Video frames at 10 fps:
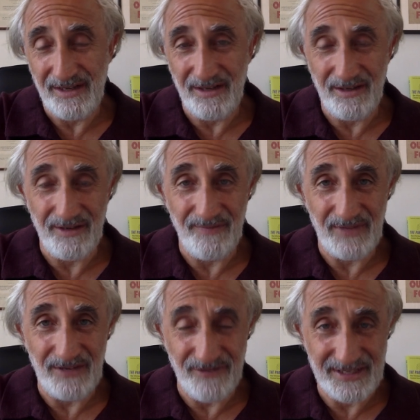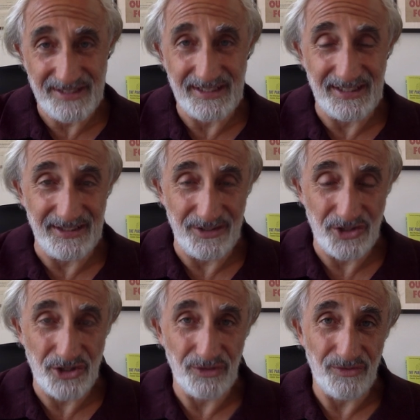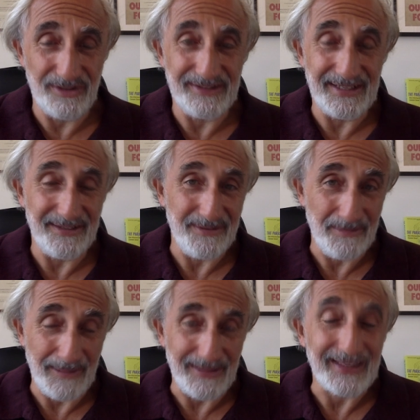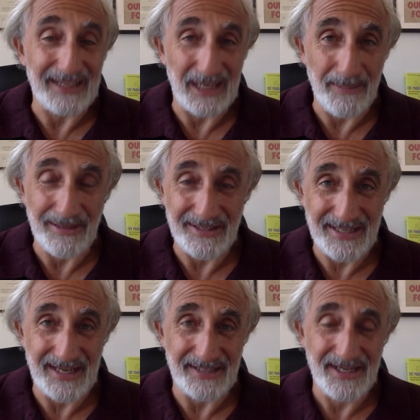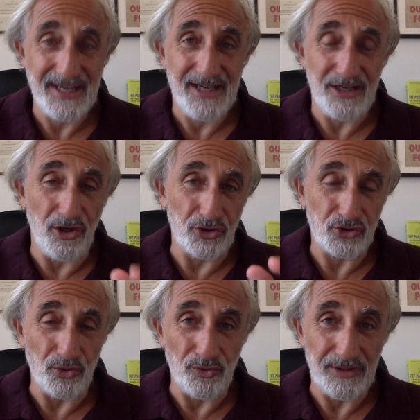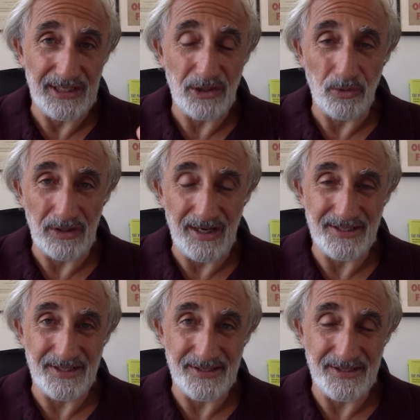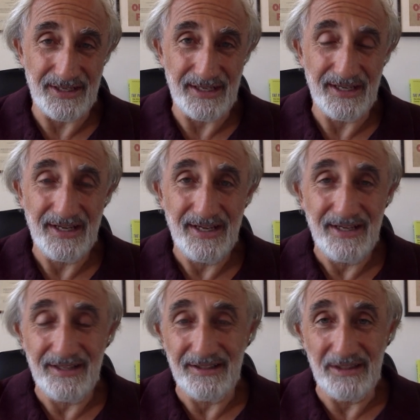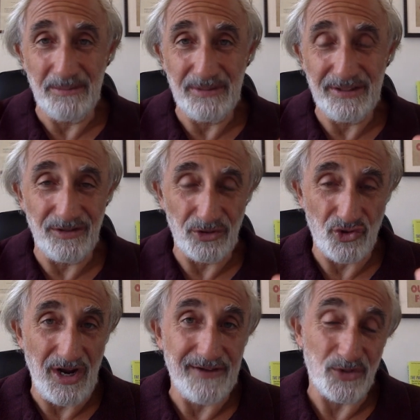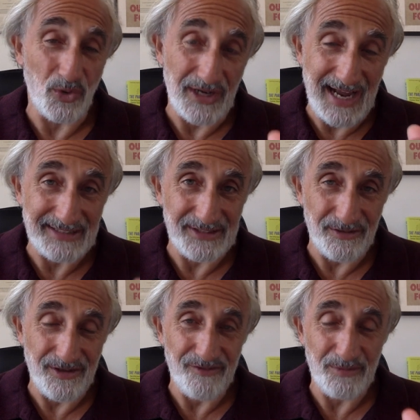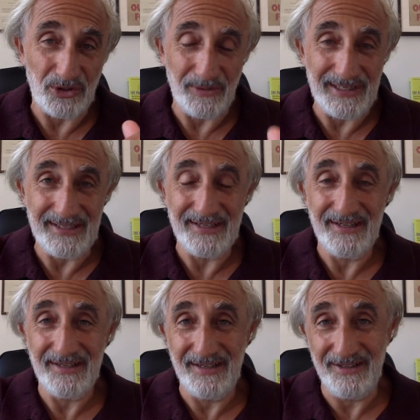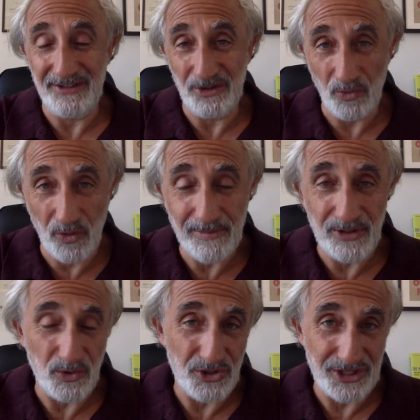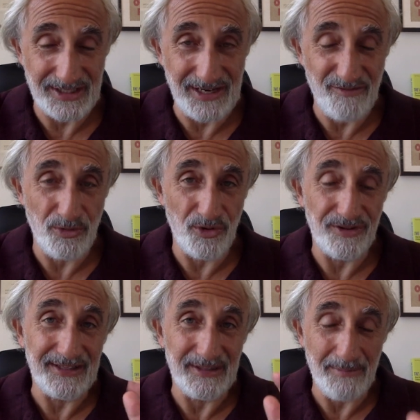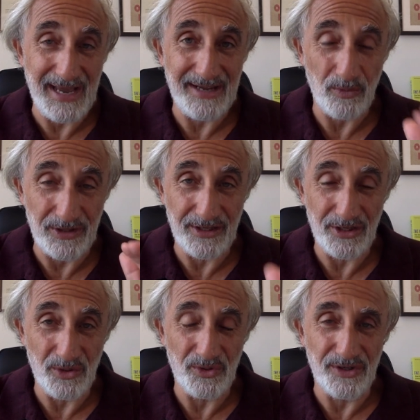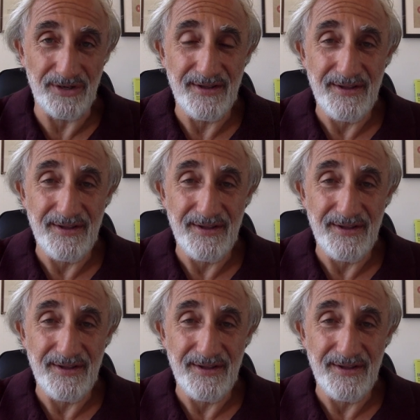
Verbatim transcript: uh, investing in their children than about thinking about sex. It also equalizes the libidinal drives or lack thereof between uh, the woman who just gave birth and the man within a union.